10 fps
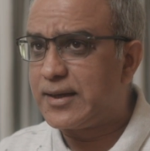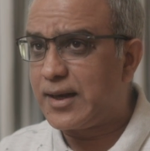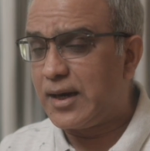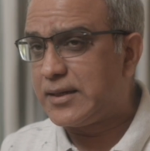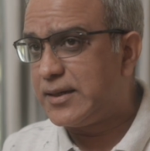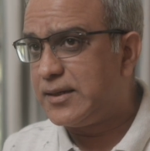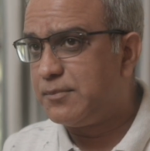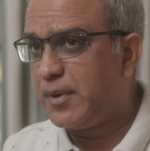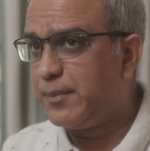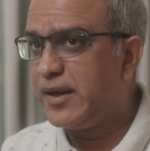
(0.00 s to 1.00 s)
Granted,
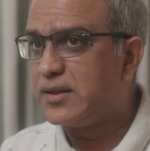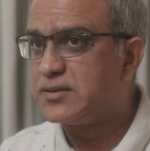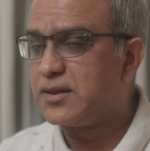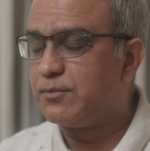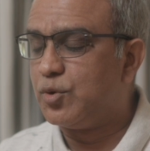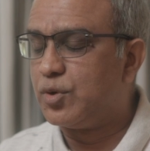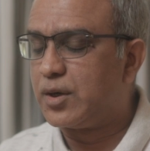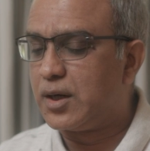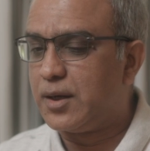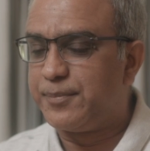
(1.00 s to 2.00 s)
maybe it's in a
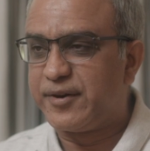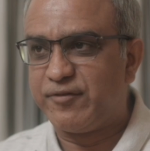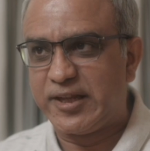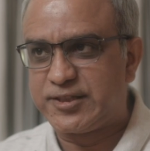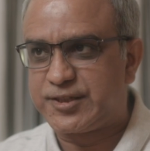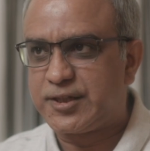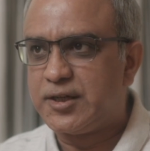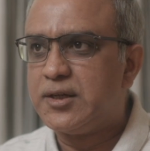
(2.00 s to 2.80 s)
more privileged